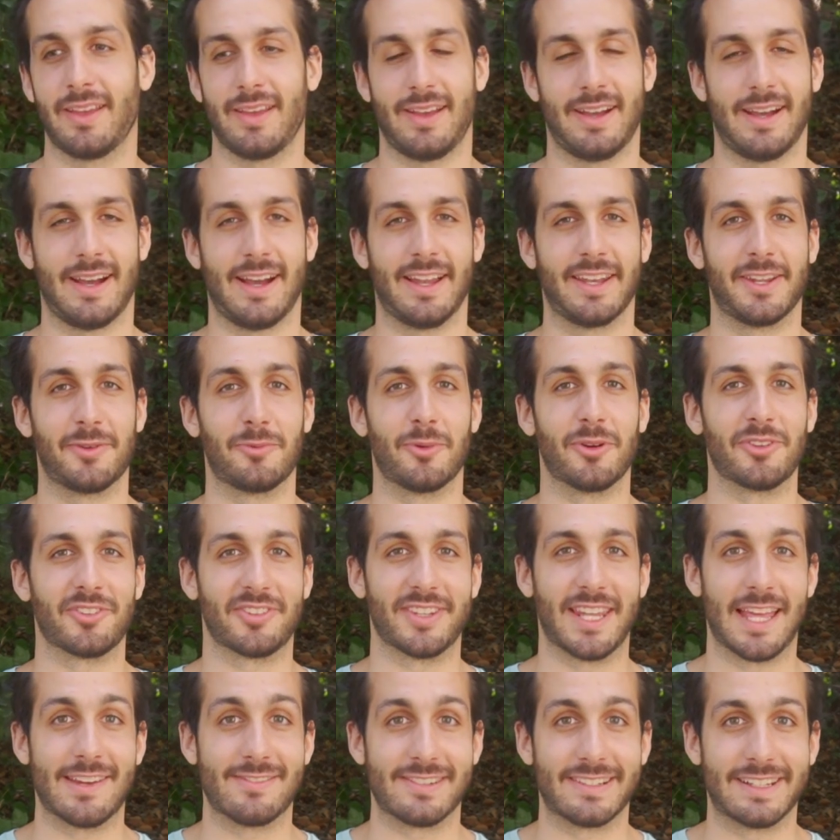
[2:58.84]
and it was
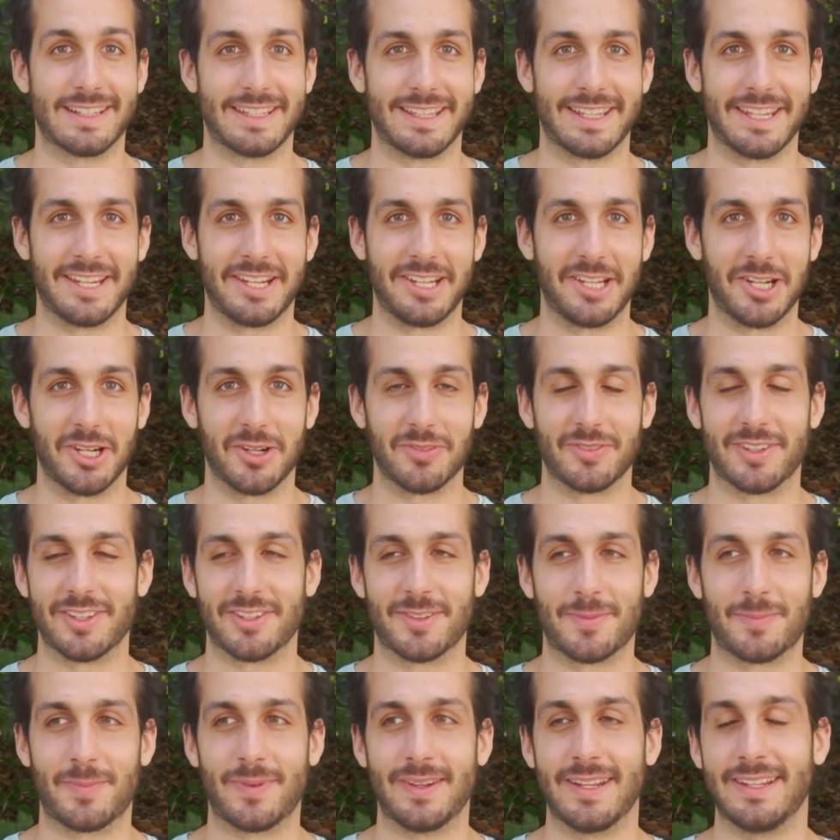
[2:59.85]
never the year of the
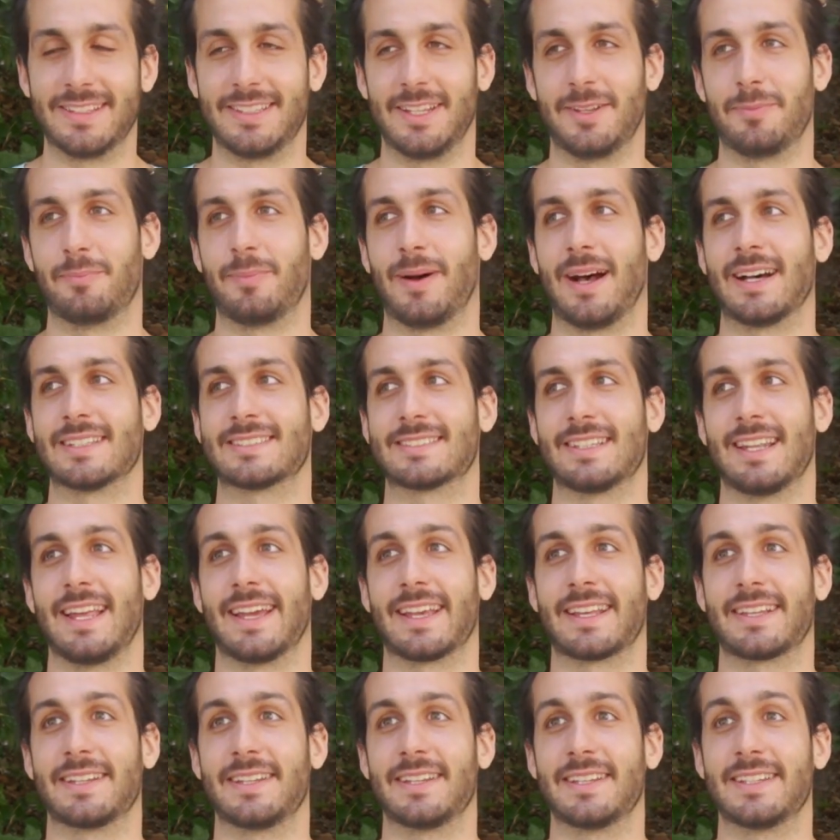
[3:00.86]
split. It passed
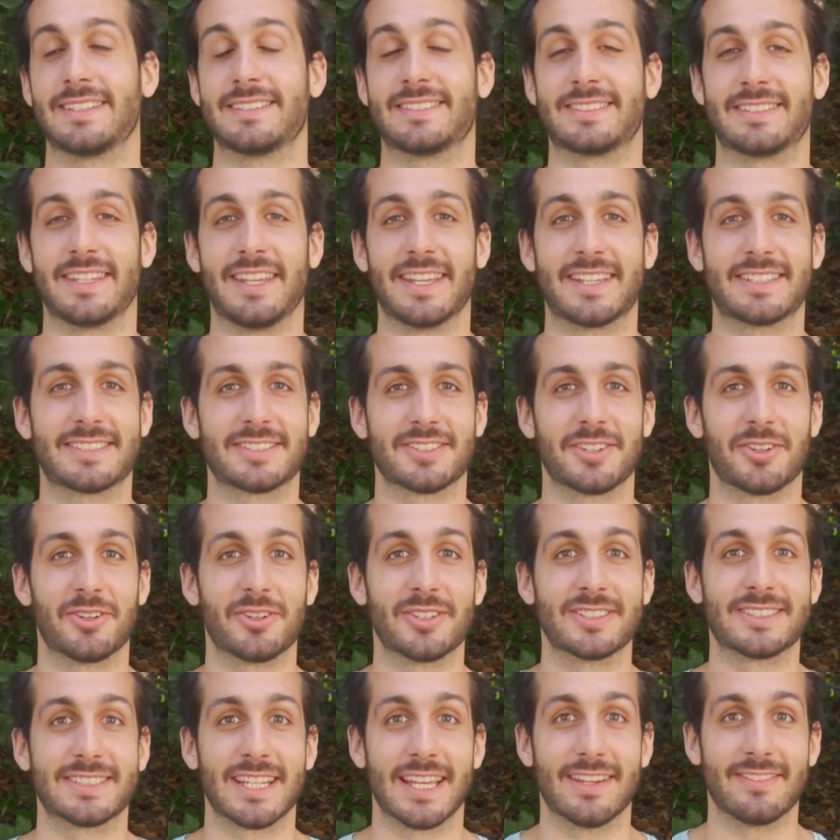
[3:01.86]
like 6
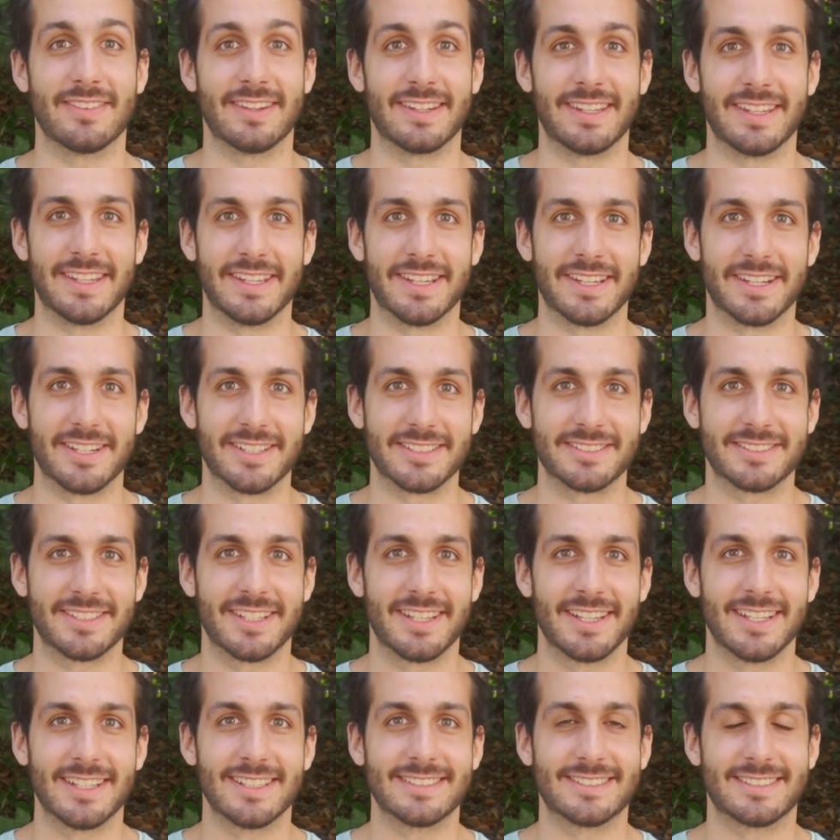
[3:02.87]
or 7 years
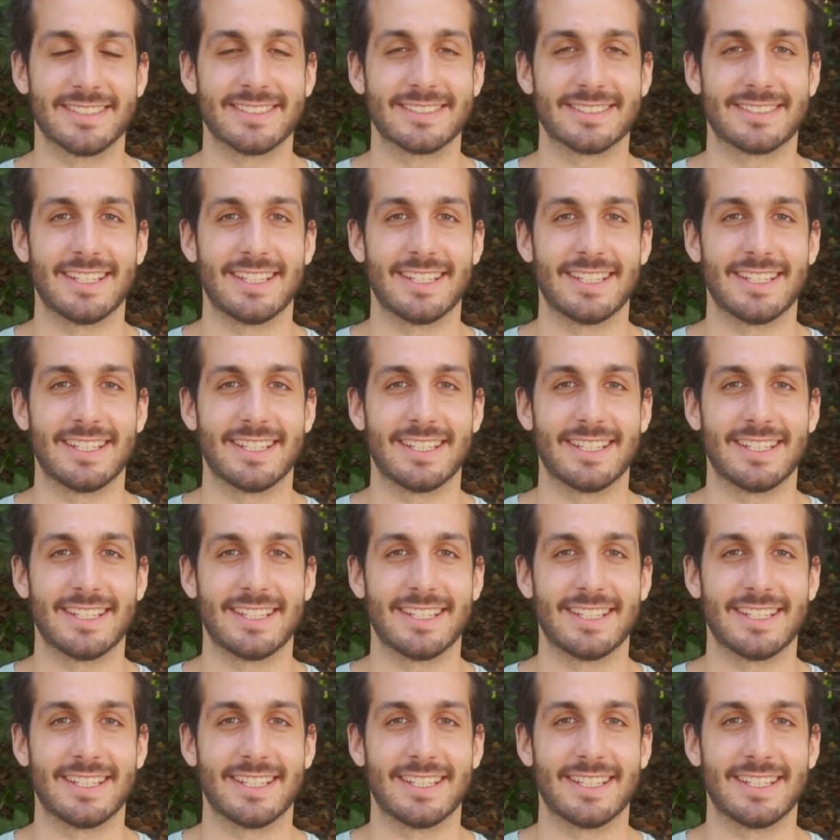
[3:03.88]
since